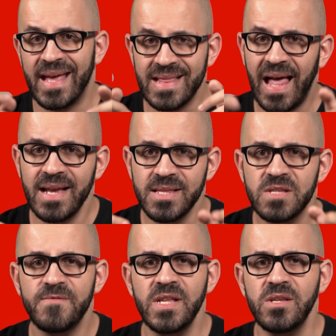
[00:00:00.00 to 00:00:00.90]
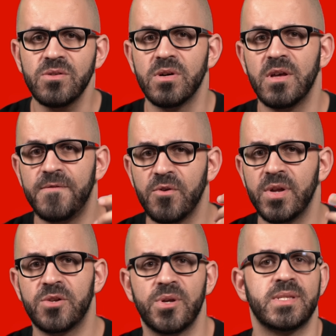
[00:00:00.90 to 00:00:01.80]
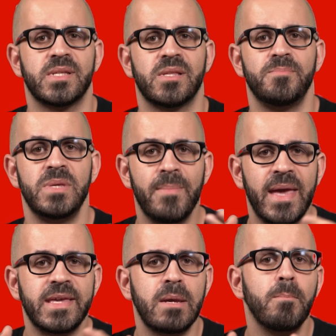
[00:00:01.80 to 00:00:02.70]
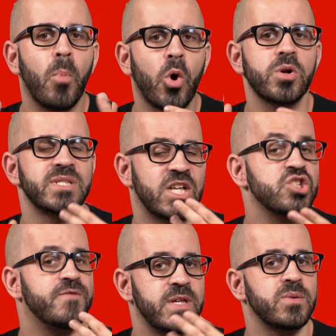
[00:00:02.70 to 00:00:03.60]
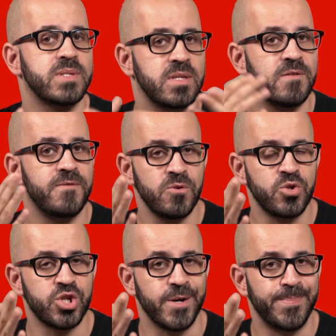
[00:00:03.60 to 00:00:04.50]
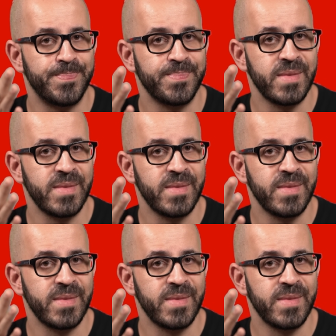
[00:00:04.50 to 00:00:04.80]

and like this video if you're interested in me making more such videos in the future.